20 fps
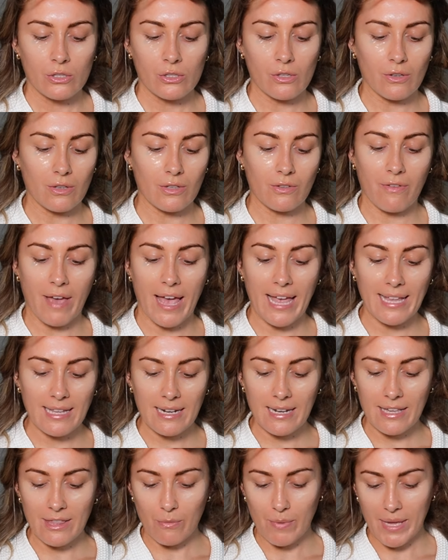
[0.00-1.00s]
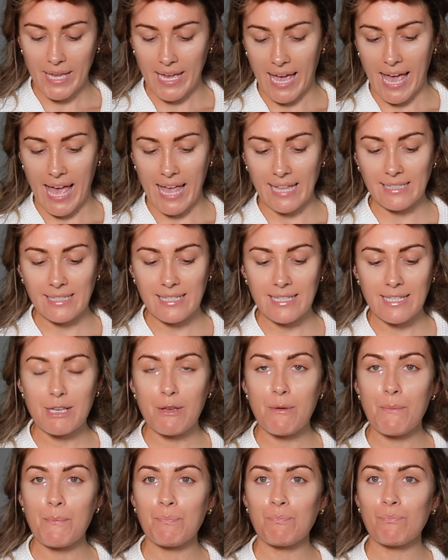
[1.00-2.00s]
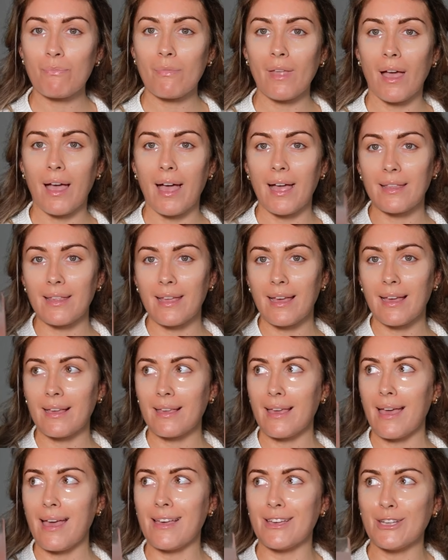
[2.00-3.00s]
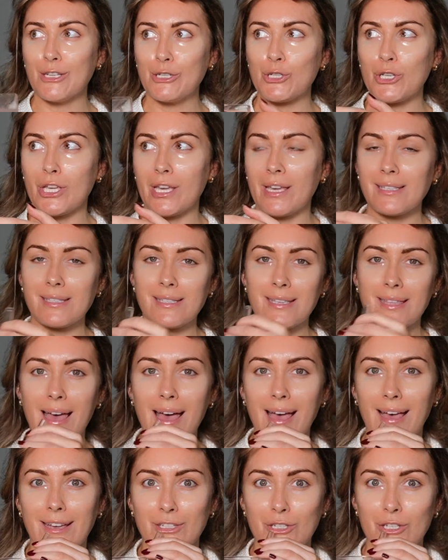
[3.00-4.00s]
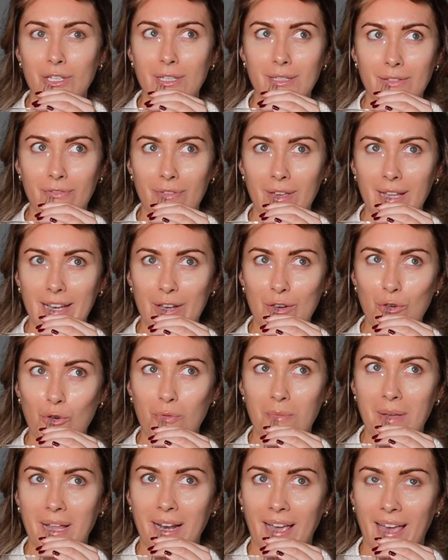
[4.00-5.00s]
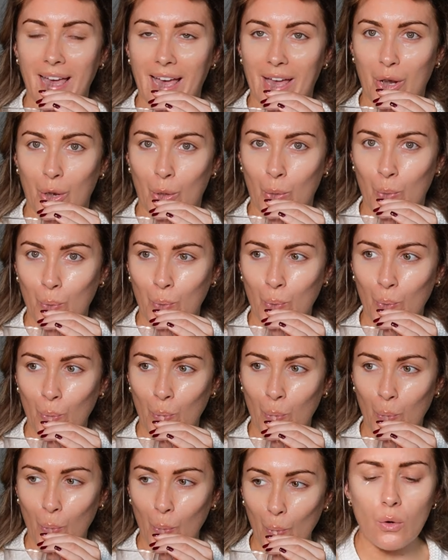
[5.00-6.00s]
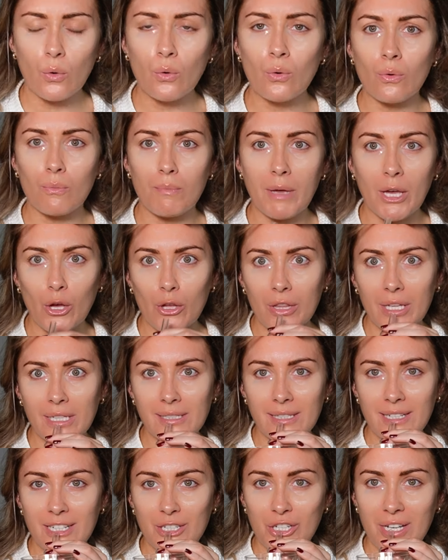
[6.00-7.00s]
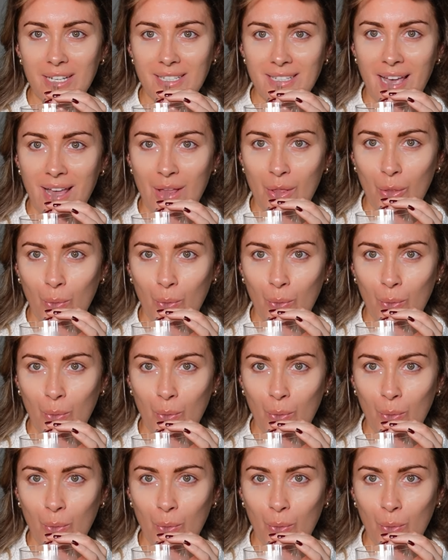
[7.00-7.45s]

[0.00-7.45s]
So it's finally the weekend. And uh, yeah, cheers to that. Cheers to feeling normal again. Oh my God, that's delicious.